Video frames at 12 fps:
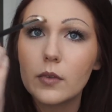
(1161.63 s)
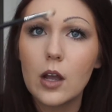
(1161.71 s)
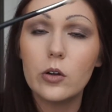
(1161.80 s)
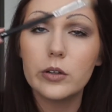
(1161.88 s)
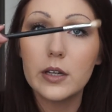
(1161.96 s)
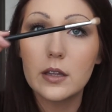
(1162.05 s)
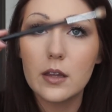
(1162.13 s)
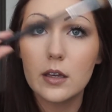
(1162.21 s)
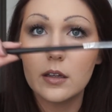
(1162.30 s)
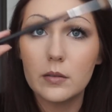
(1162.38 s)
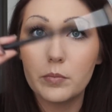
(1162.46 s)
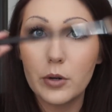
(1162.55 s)
Holding
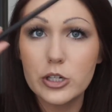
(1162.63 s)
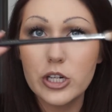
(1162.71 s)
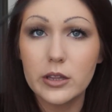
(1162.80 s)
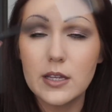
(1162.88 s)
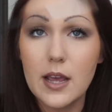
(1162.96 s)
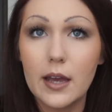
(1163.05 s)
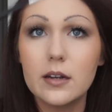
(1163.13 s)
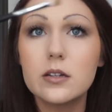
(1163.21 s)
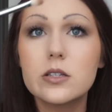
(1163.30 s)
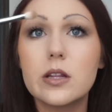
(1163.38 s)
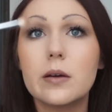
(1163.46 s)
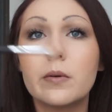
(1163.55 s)
the brush at the end
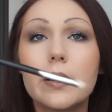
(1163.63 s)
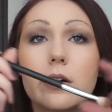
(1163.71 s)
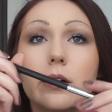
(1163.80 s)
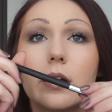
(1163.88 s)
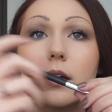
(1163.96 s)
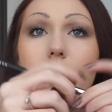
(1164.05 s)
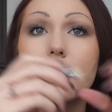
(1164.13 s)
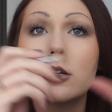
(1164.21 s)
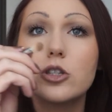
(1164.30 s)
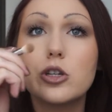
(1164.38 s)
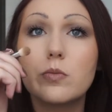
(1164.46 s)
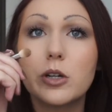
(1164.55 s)
so that way you're not getting
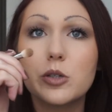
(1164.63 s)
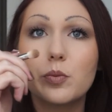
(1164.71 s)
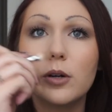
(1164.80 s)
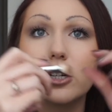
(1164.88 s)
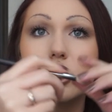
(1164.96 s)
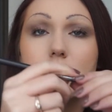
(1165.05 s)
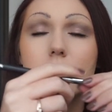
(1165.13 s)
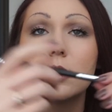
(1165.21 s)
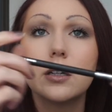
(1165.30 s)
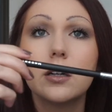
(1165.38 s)
too much pressure